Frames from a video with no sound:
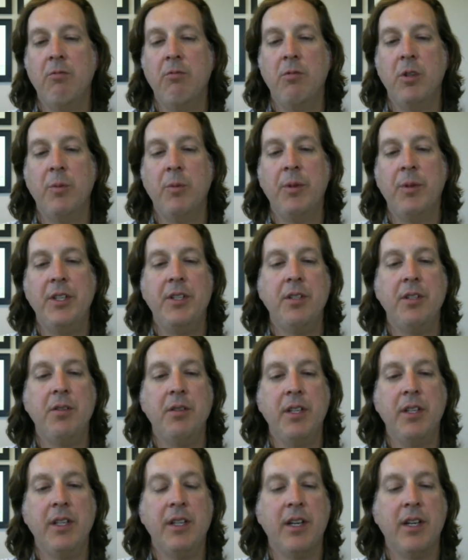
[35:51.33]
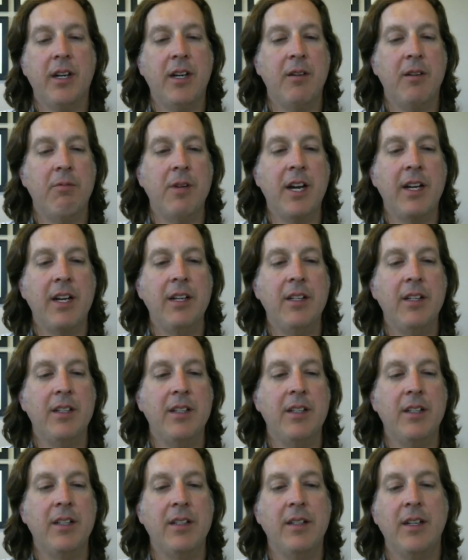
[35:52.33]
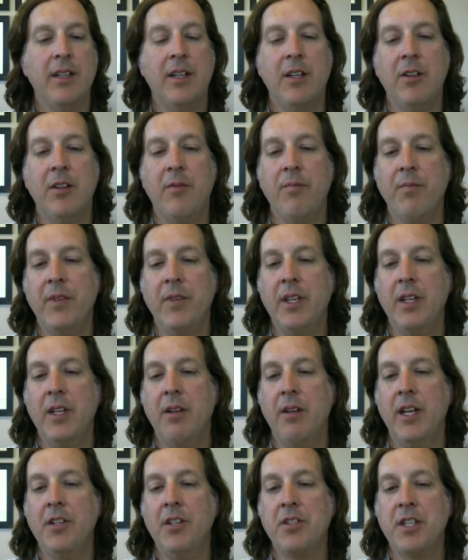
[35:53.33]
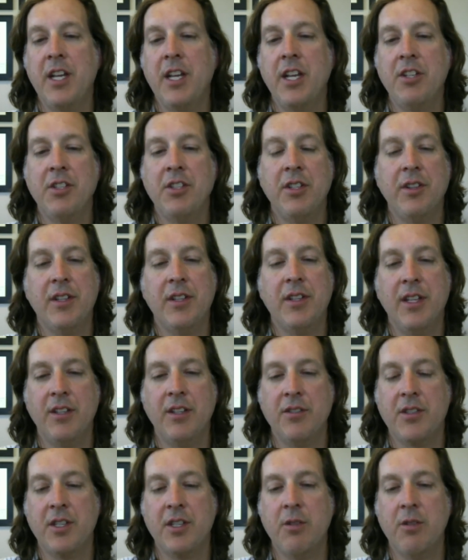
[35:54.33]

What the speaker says: we'll be doing our regular education things.